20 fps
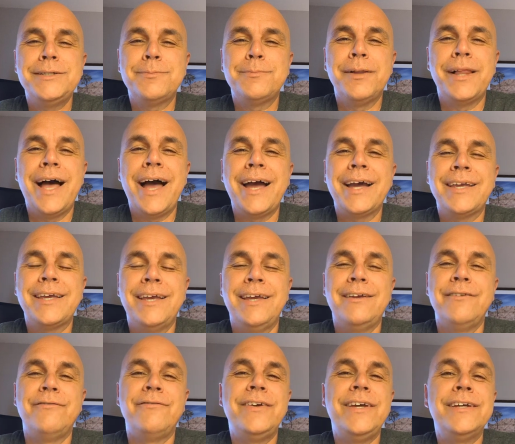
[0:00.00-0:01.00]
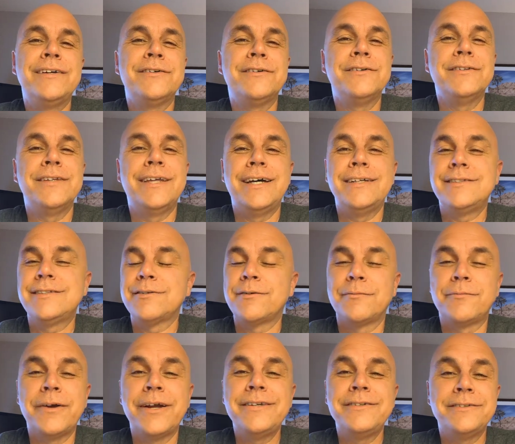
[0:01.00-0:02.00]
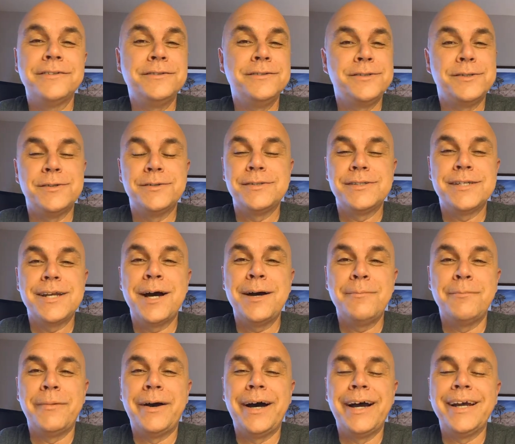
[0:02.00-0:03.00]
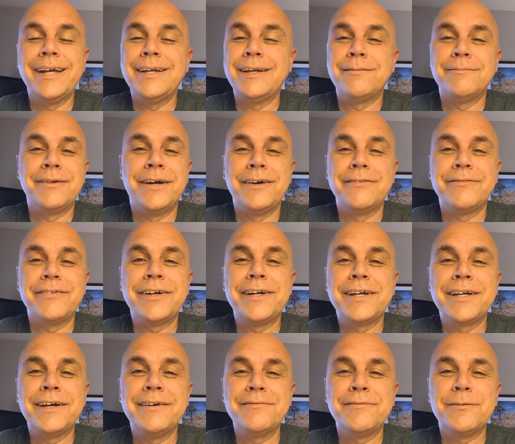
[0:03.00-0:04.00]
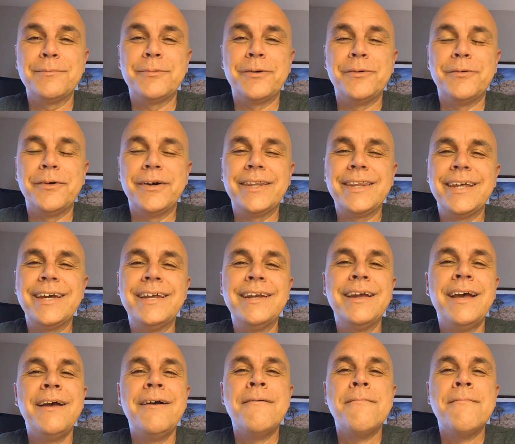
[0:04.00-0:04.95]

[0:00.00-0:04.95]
black in a vehicle that's a rental, so it's not mine. I'm not very comfortable with it.